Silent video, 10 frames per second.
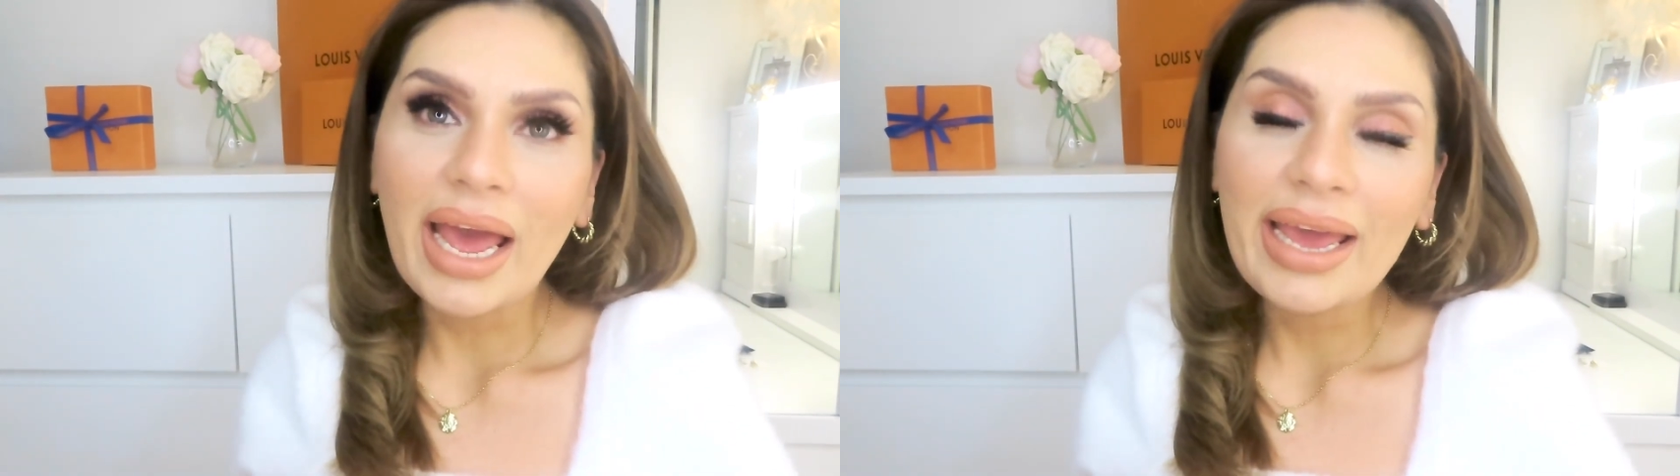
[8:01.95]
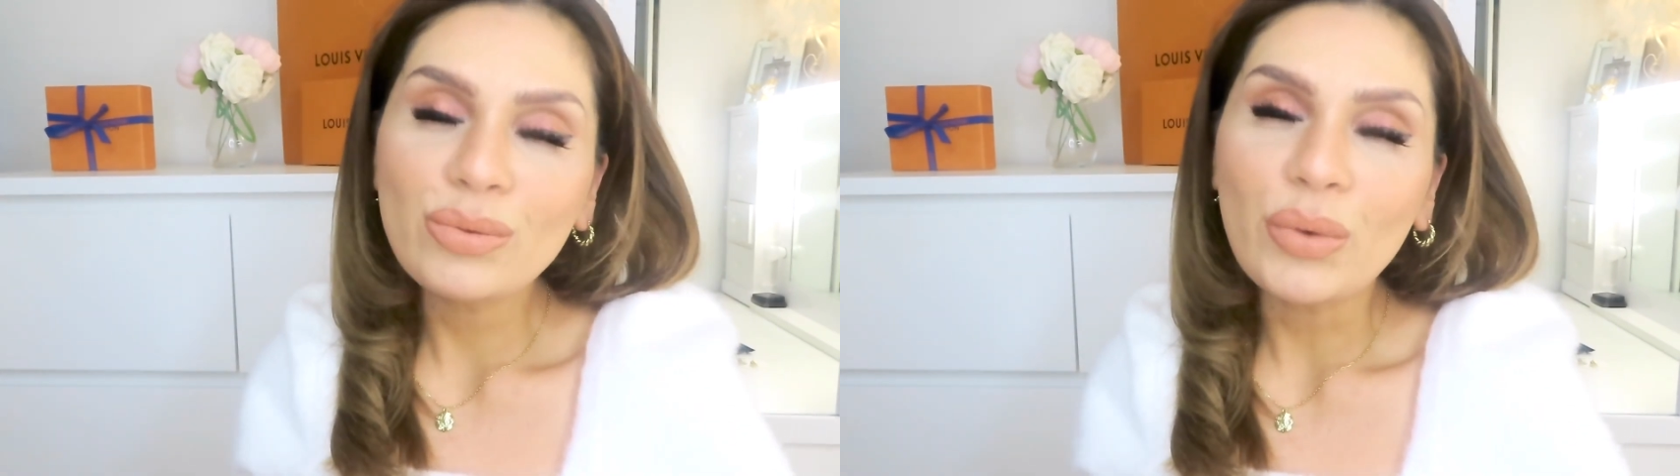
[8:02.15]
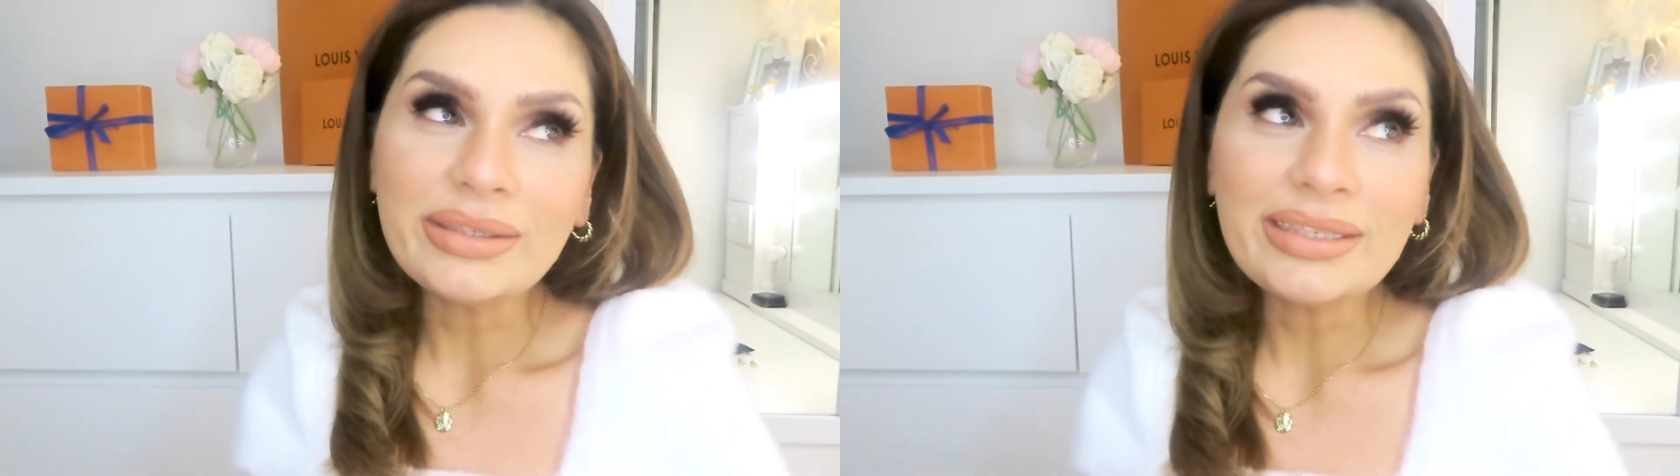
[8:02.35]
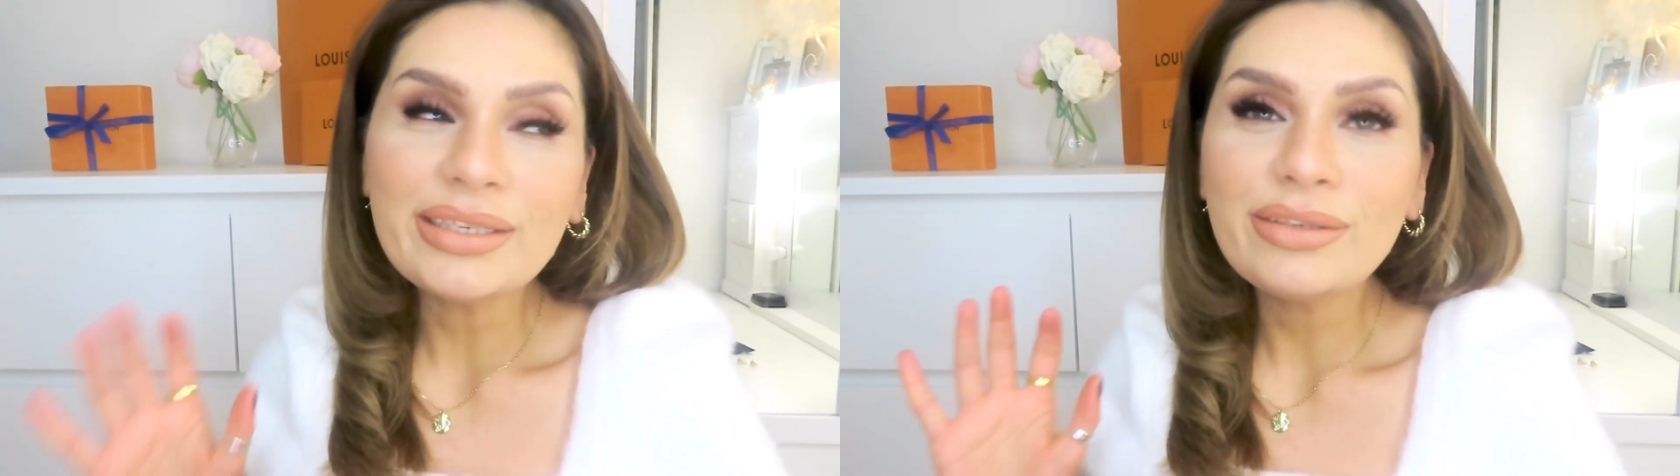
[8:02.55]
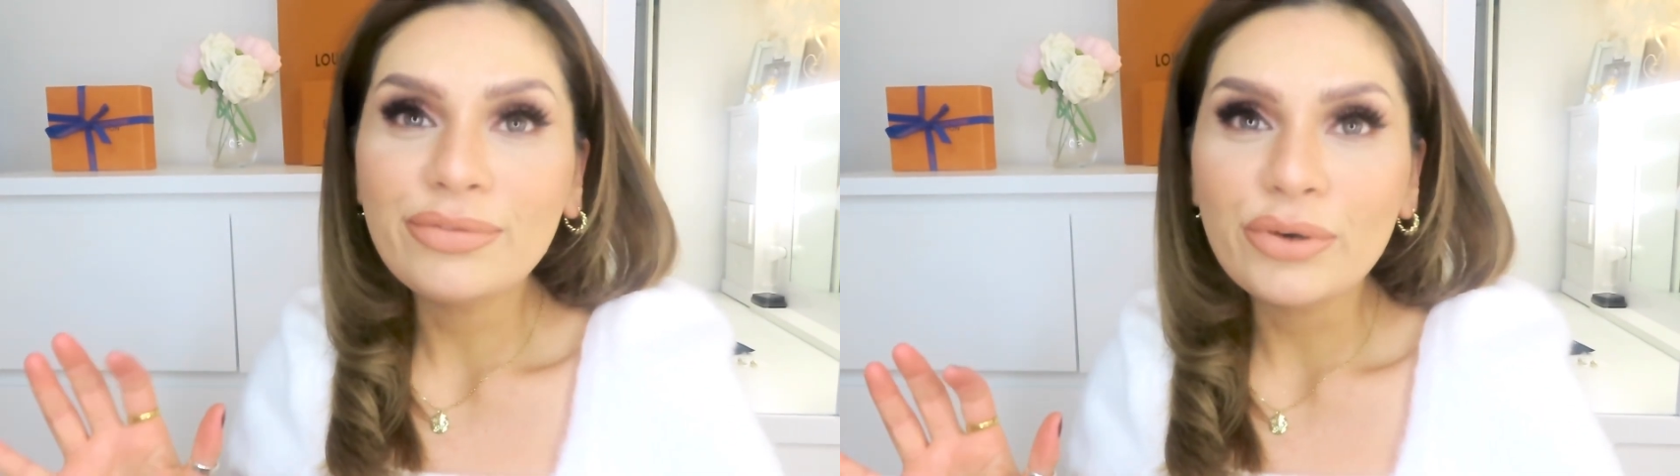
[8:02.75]
I had
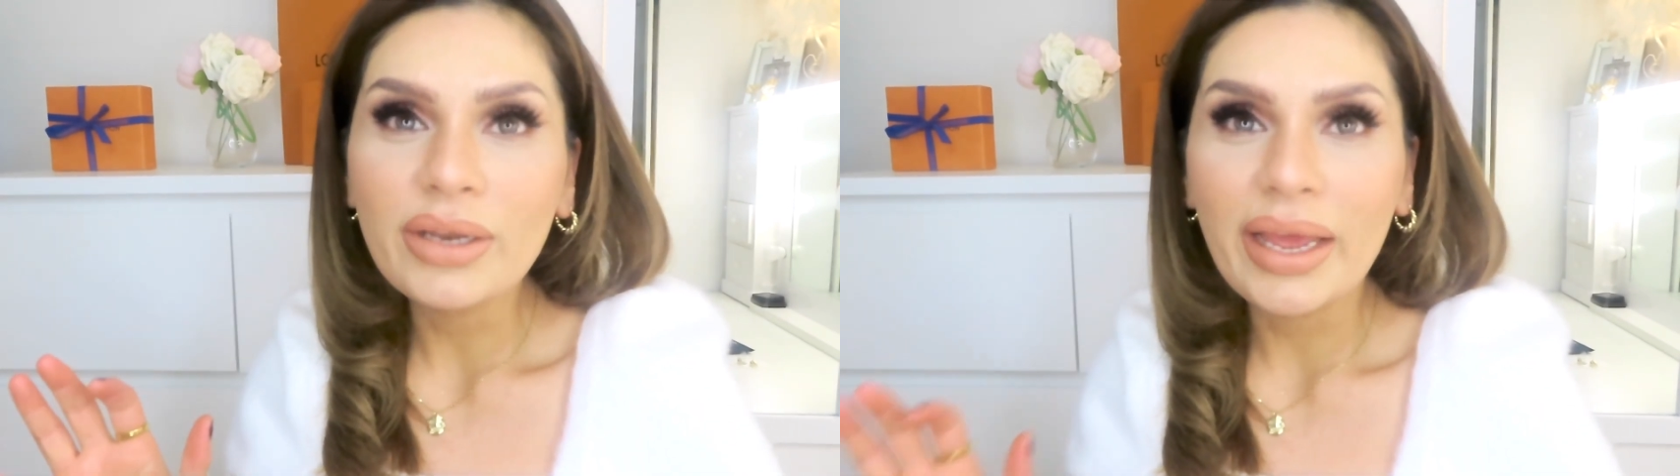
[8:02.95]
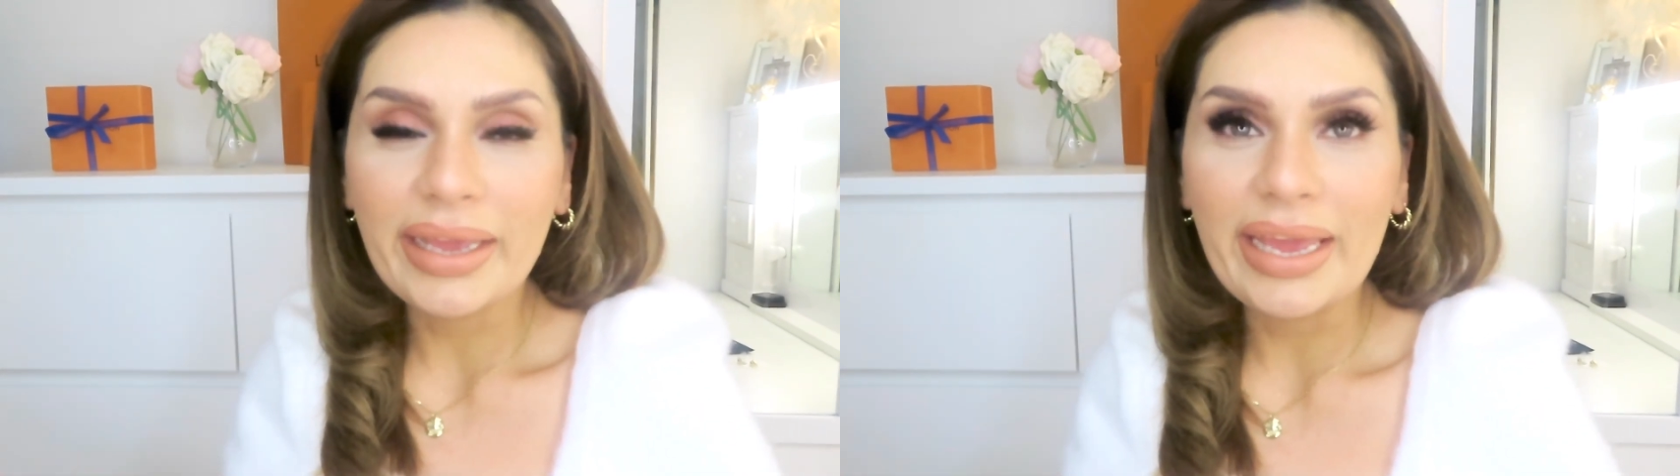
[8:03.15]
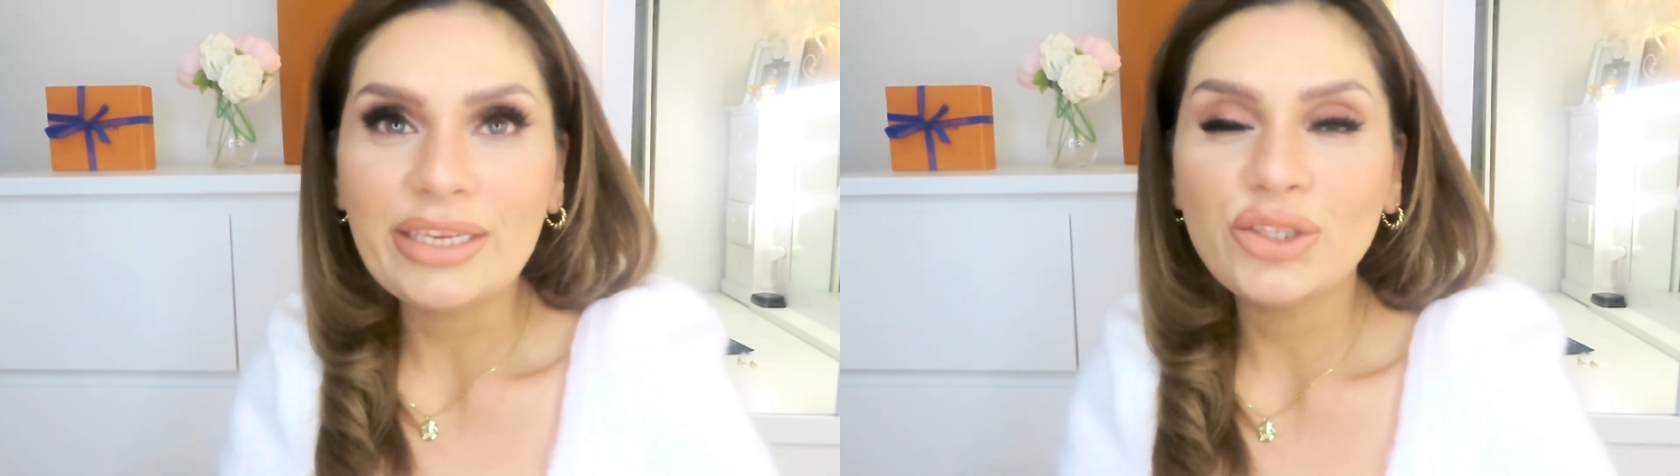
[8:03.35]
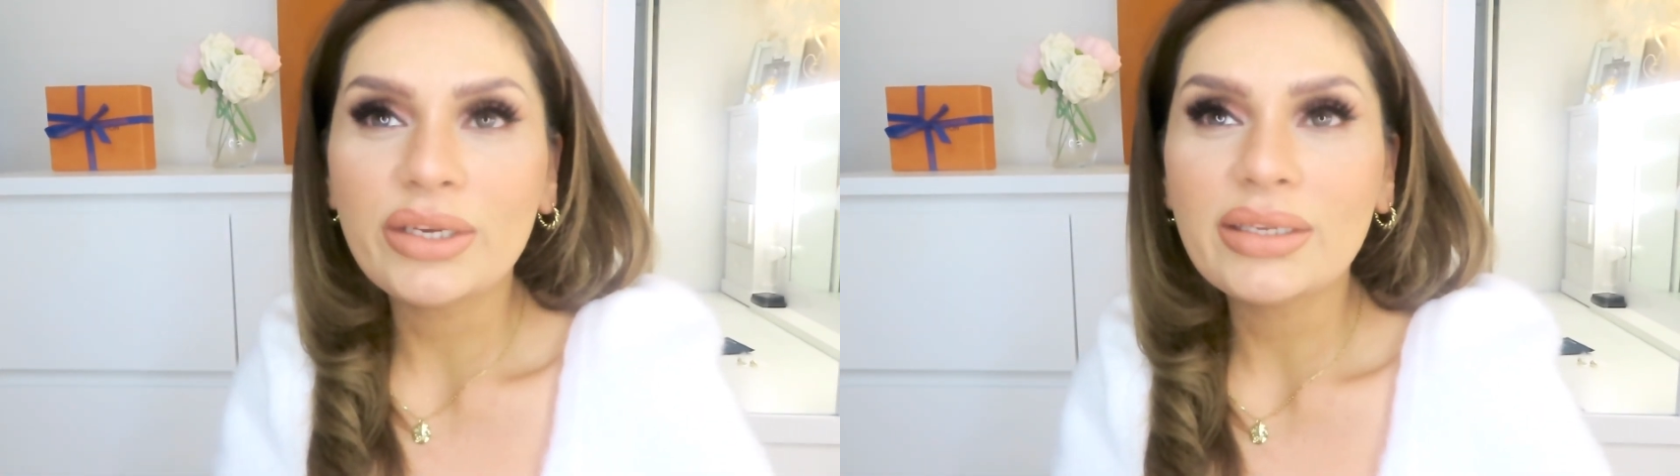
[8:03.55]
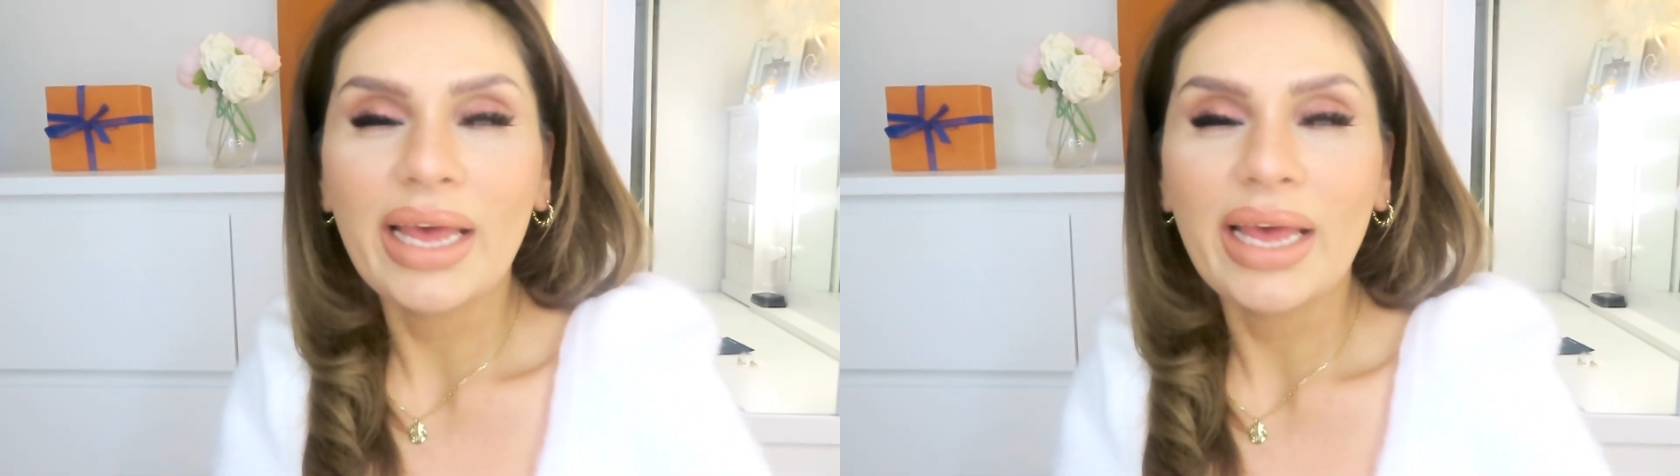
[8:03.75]
wanted for like ages.